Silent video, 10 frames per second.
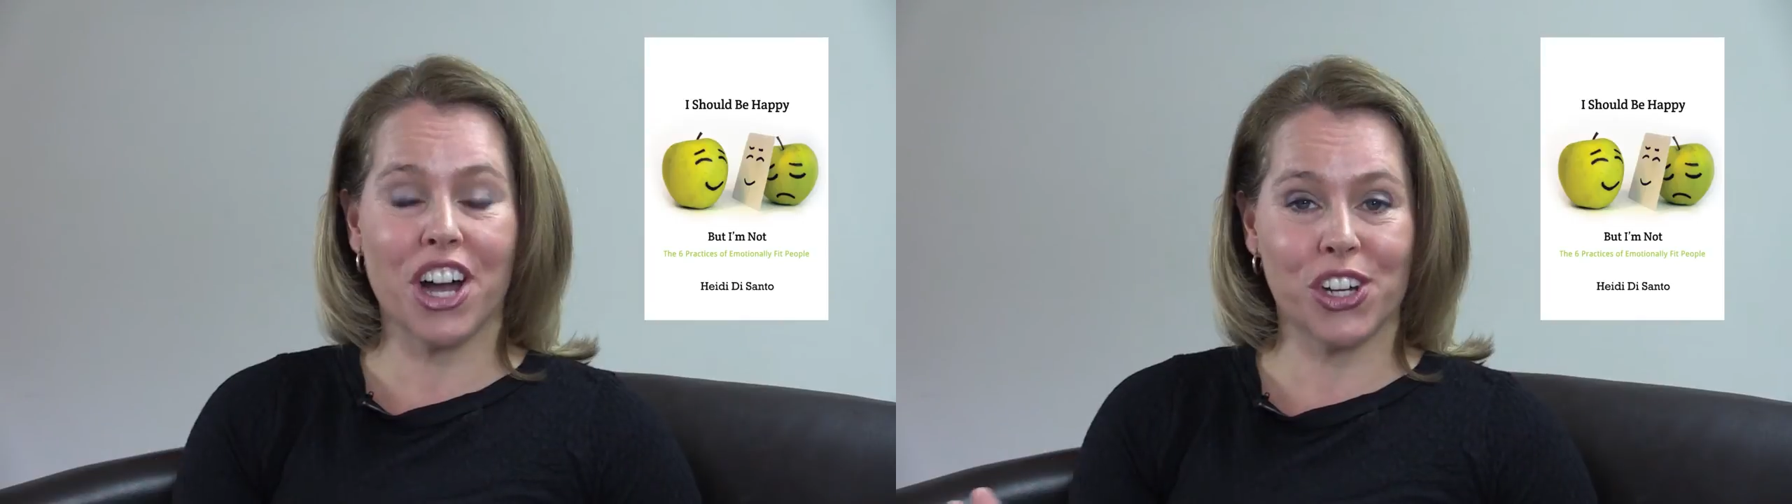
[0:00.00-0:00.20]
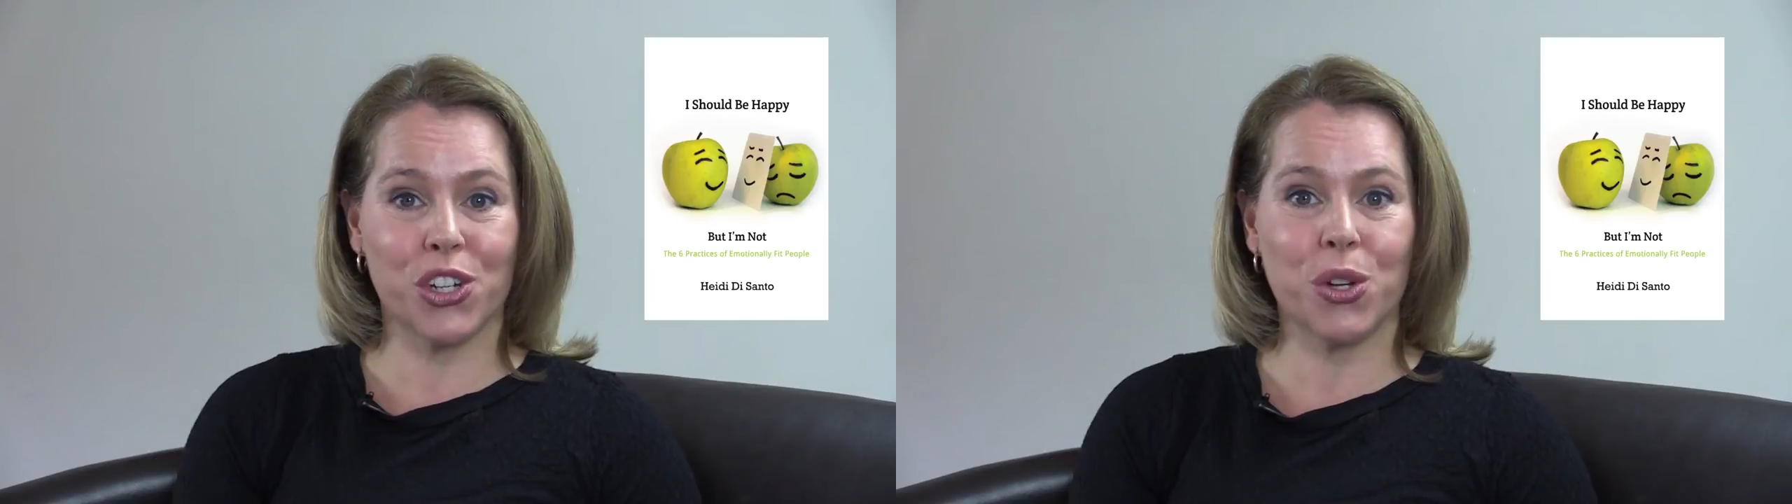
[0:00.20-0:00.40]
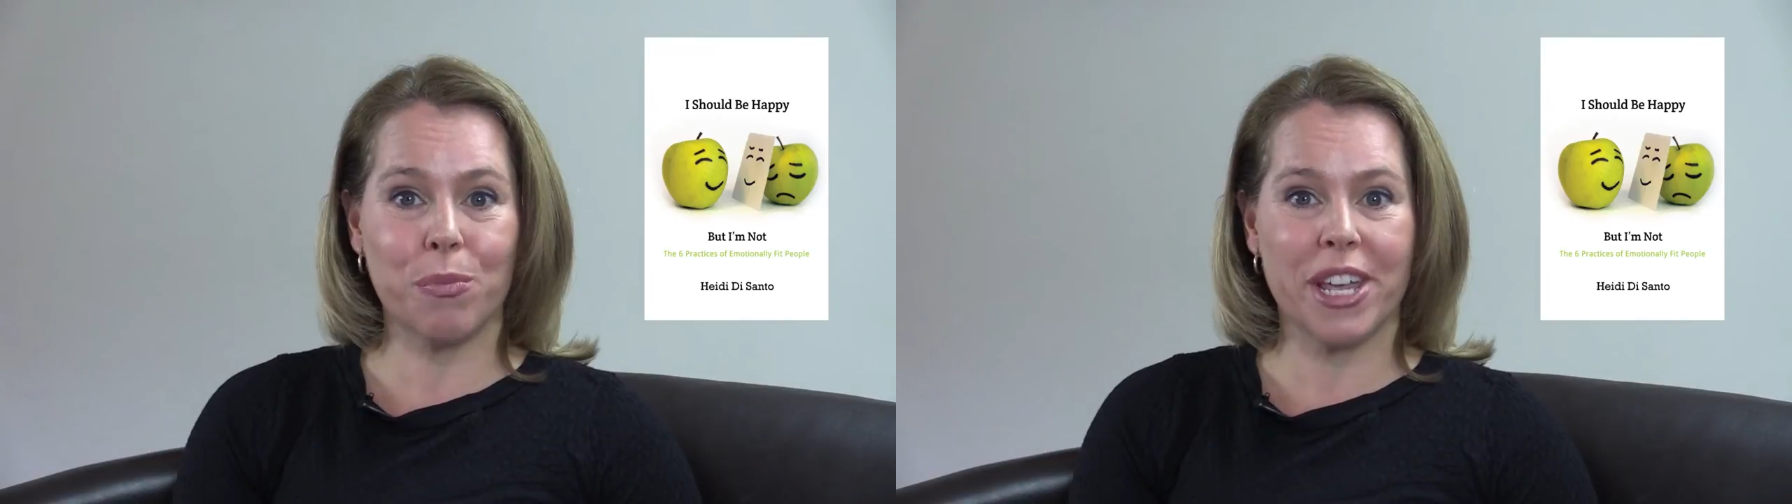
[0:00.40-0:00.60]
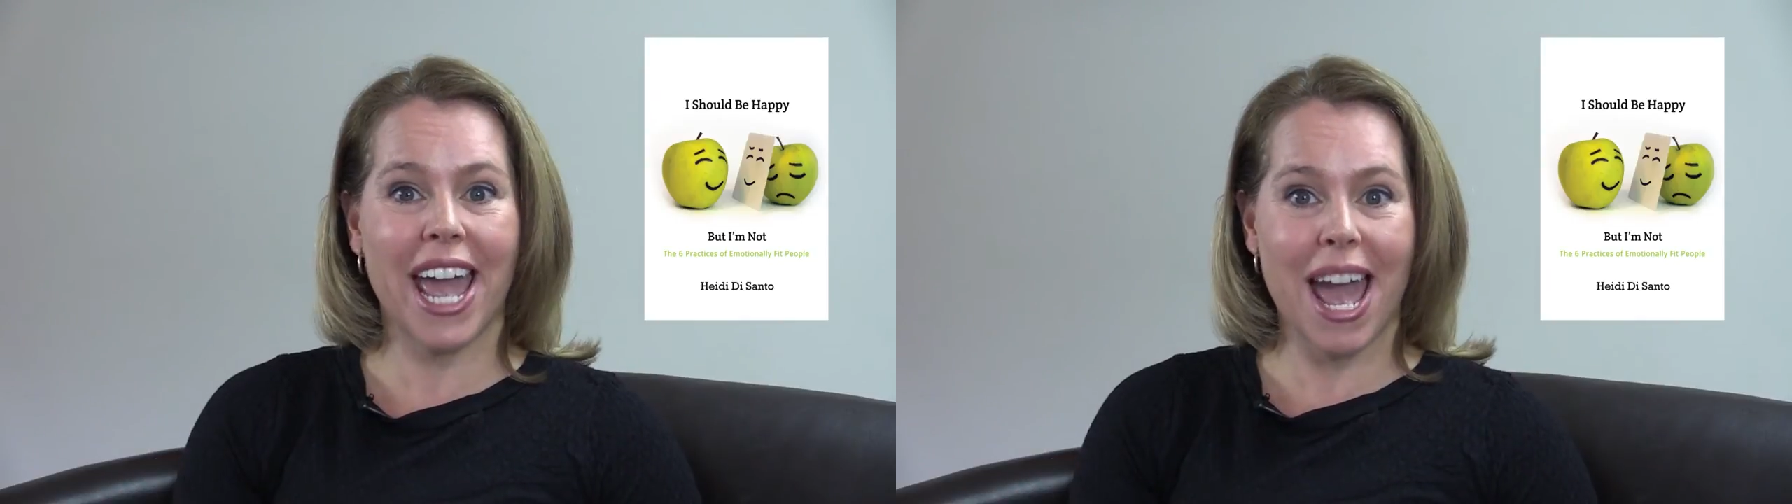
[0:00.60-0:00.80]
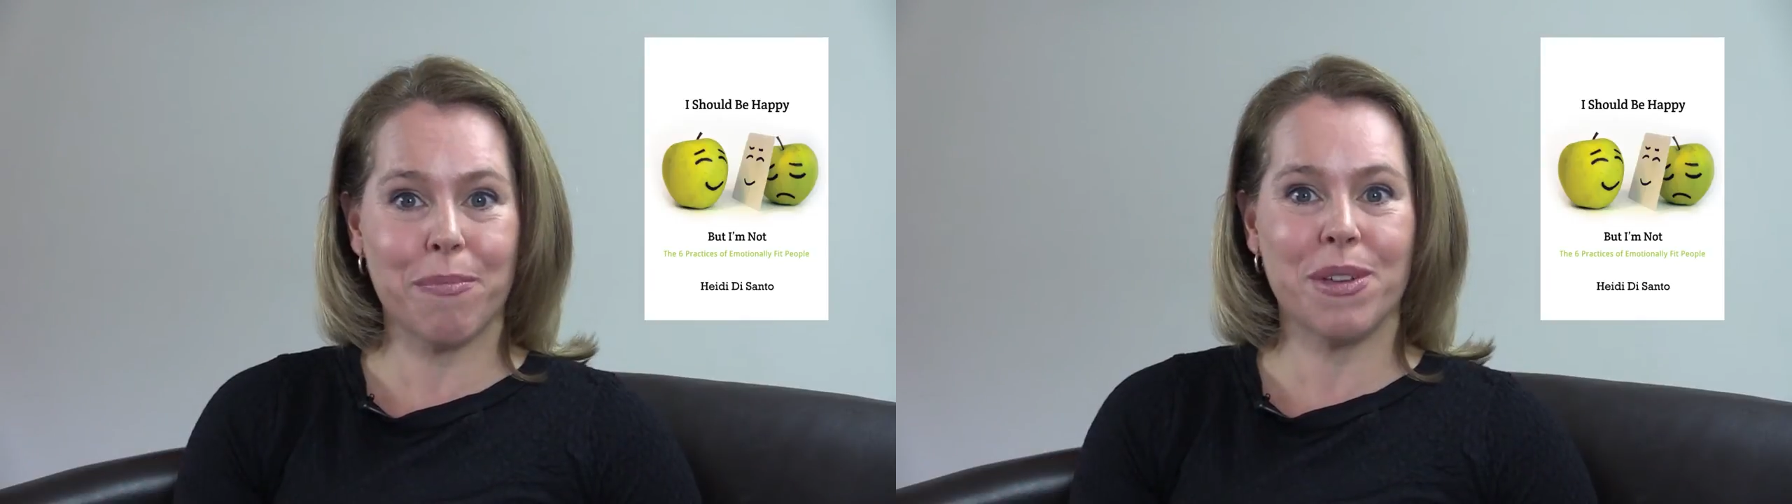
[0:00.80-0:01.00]
I Should Be
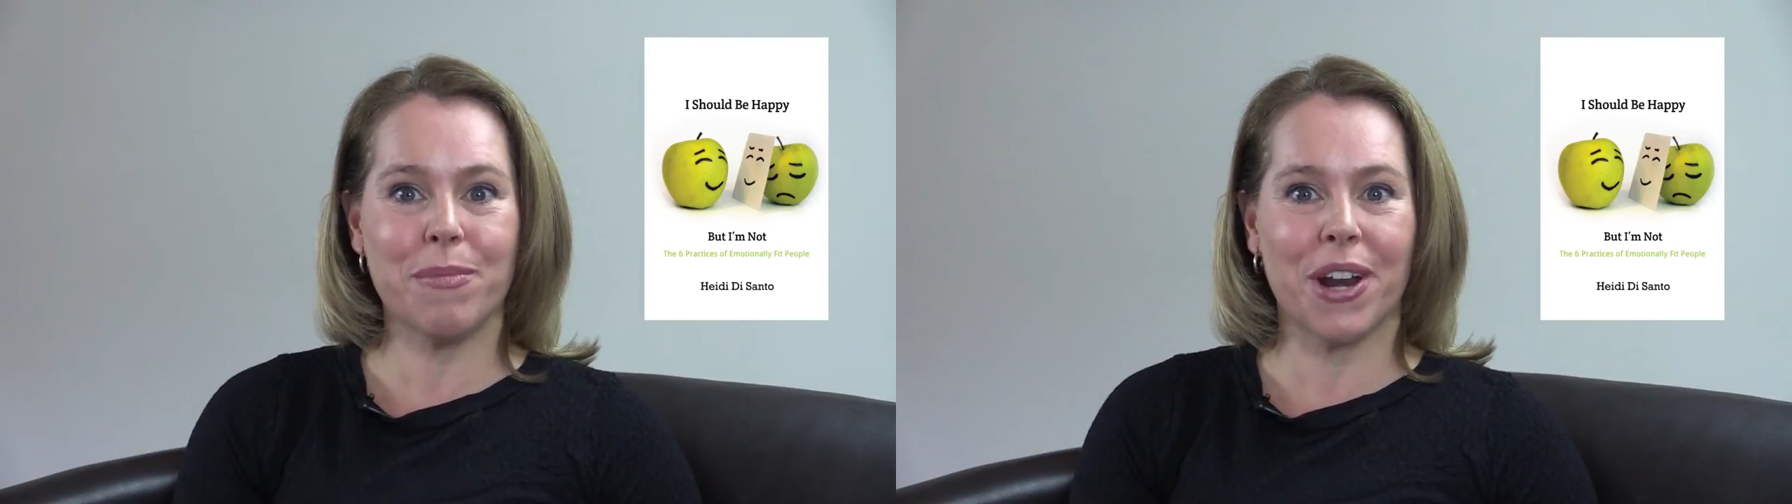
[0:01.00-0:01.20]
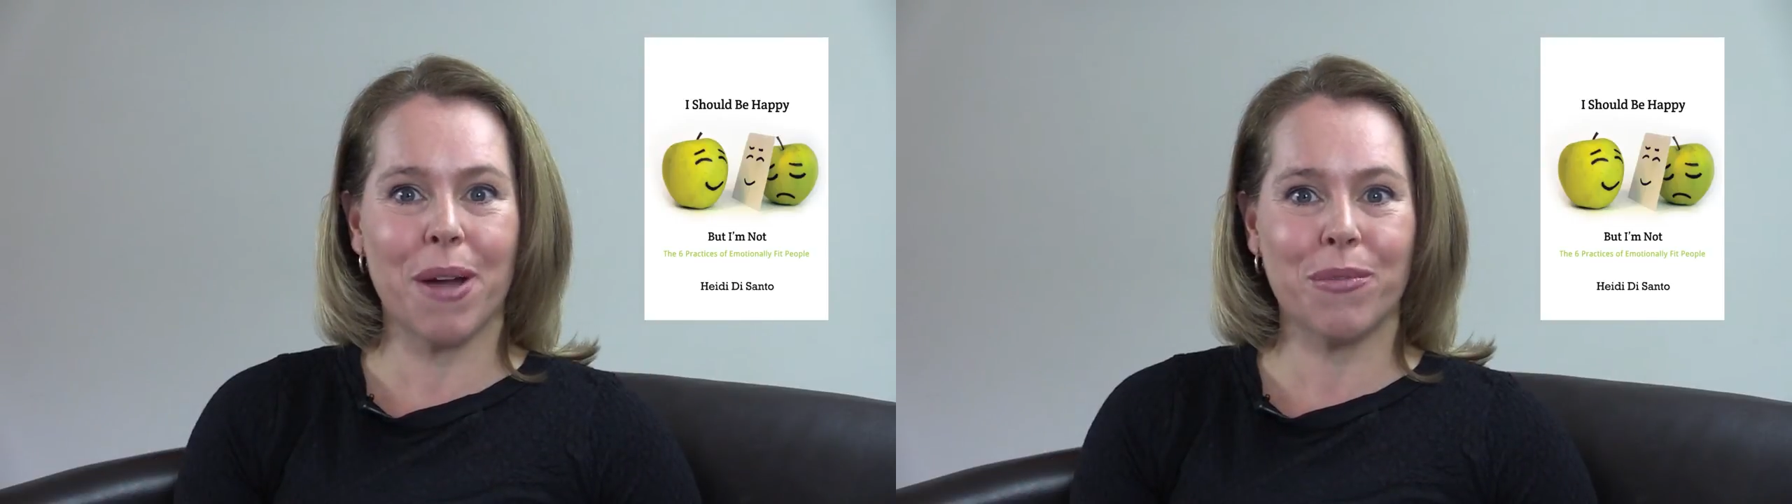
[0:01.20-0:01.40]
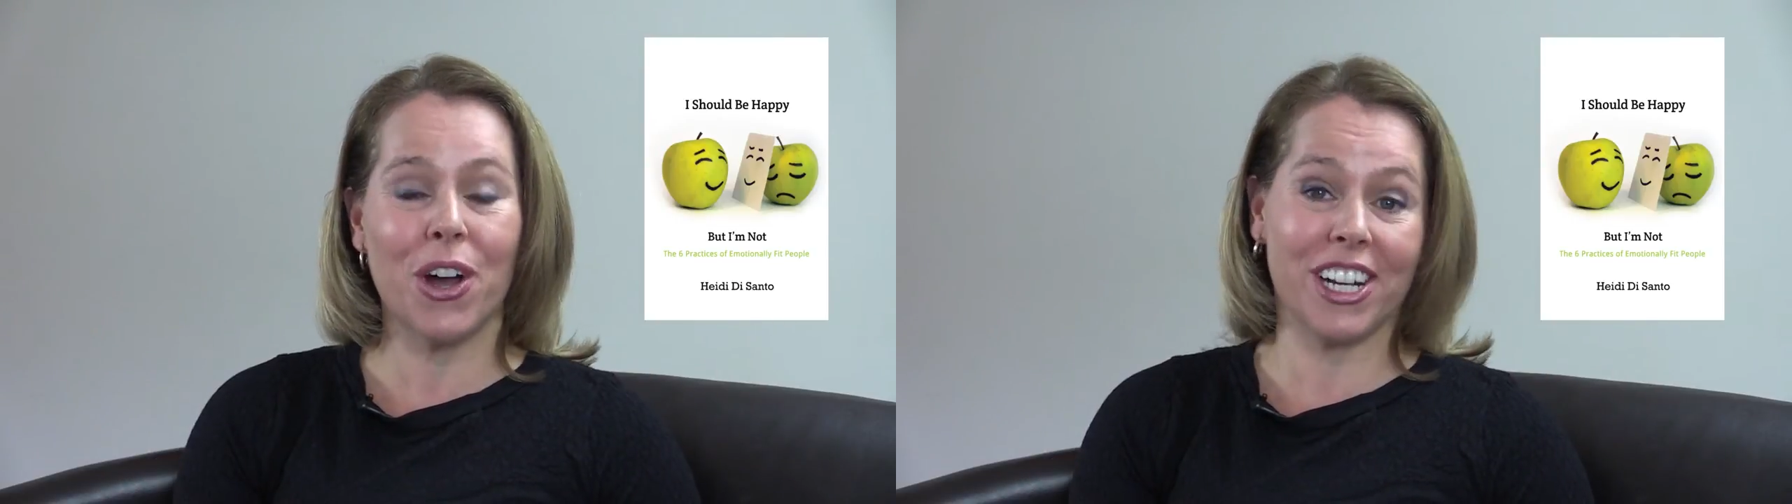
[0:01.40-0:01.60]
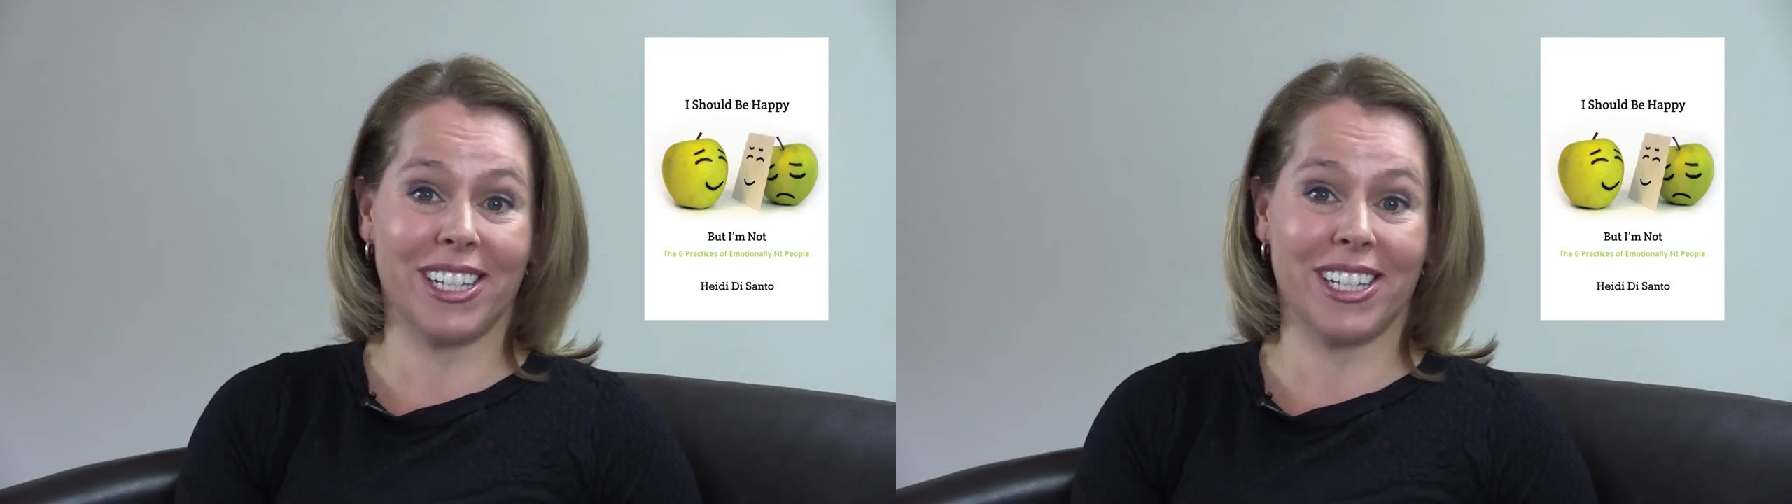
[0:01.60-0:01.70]
Happy But I'm Not,